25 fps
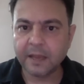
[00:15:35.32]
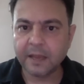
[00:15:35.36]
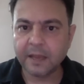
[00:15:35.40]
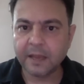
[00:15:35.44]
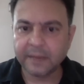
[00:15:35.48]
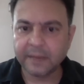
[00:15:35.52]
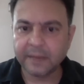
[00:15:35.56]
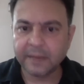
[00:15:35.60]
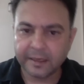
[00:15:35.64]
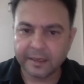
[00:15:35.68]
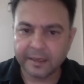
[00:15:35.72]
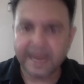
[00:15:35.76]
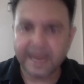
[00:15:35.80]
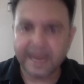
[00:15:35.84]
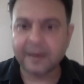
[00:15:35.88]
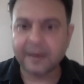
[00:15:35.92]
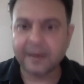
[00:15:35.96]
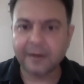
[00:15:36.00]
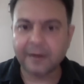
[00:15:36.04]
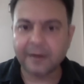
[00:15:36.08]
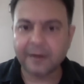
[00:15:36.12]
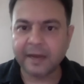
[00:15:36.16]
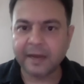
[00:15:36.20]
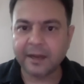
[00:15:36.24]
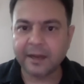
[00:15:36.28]
The entire
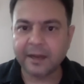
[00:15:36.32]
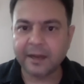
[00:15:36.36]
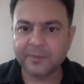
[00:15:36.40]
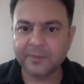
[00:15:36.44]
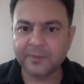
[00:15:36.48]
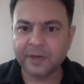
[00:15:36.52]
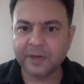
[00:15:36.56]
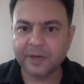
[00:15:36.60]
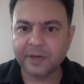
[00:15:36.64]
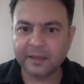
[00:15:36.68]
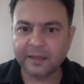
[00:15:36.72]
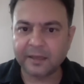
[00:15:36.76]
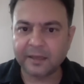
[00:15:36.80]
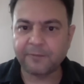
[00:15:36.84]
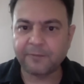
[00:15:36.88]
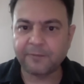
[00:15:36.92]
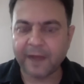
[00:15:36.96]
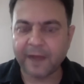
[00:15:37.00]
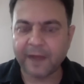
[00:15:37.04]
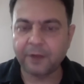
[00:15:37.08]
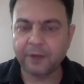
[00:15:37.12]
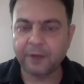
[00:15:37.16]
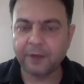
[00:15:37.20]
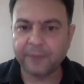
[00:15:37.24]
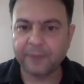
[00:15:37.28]
country comes under the
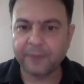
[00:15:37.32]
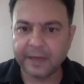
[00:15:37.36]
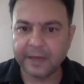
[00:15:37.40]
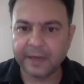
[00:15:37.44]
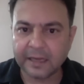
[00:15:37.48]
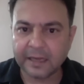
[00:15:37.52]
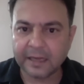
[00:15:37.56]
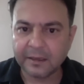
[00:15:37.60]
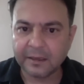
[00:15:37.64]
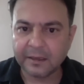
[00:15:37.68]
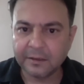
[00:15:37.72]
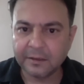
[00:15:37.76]
flag of India.